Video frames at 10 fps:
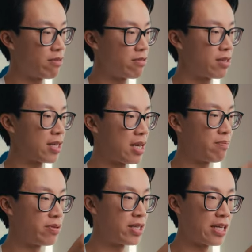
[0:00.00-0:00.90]
everything
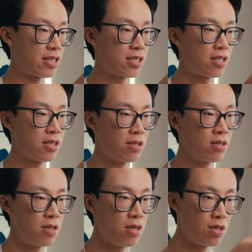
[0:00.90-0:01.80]
in place.
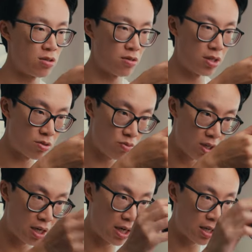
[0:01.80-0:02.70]
So this will
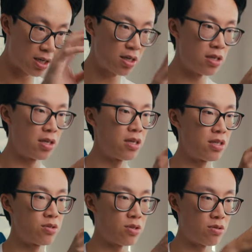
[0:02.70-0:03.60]
lock,
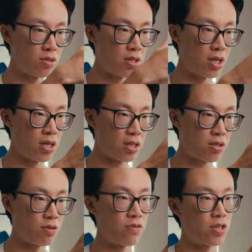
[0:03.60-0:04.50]
this goes locks
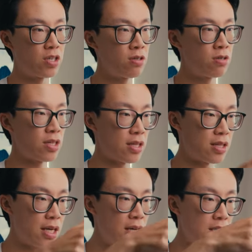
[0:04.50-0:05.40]
over here like
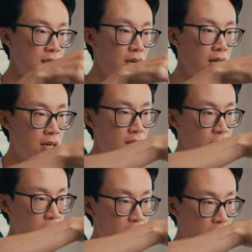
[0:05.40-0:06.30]
that.
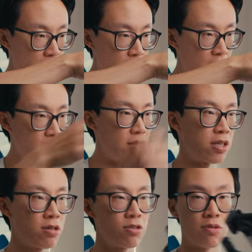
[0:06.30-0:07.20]
This locks right
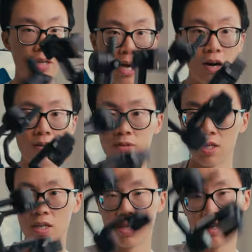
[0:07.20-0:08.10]
here. So now
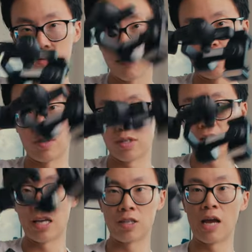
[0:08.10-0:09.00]
it's like
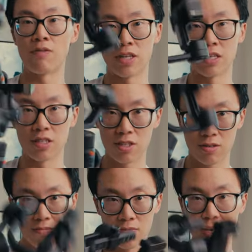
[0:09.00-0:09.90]
everything
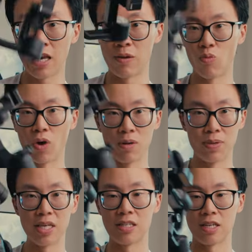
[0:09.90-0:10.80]
is in one
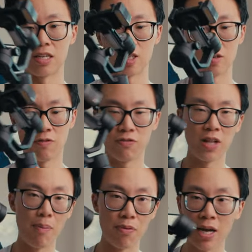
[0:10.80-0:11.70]
piece. It doesn't
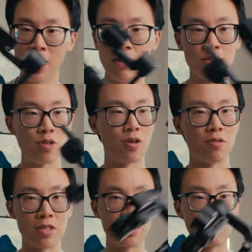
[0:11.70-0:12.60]
flop around. You
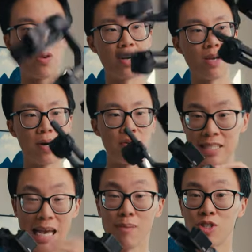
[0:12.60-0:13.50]
don't need to worry about
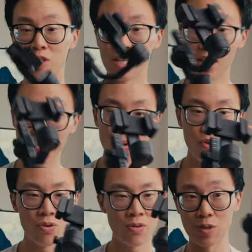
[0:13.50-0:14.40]
damaging the
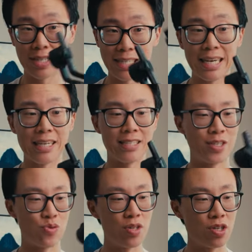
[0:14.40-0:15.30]
gimbal. So this is nice. This
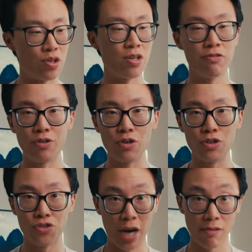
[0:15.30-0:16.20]
is really good for
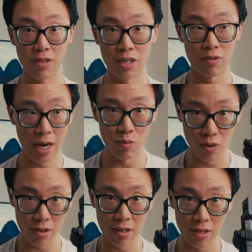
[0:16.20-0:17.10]
traveling around
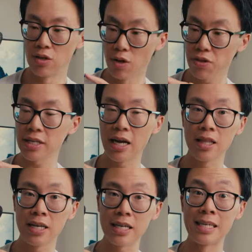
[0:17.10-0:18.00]
with it. Another thing that I
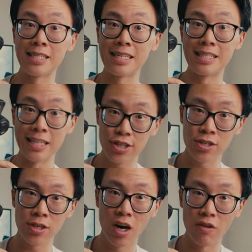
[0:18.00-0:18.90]
like is the
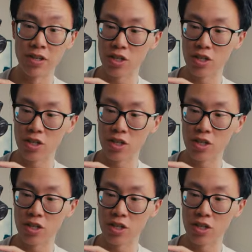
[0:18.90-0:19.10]
addition of